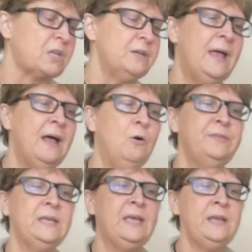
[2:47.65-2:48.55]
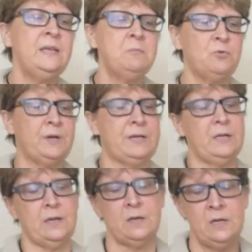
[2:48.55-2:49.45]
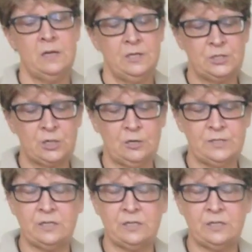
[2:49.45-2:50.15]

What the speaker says: Now, the kidney meridian starts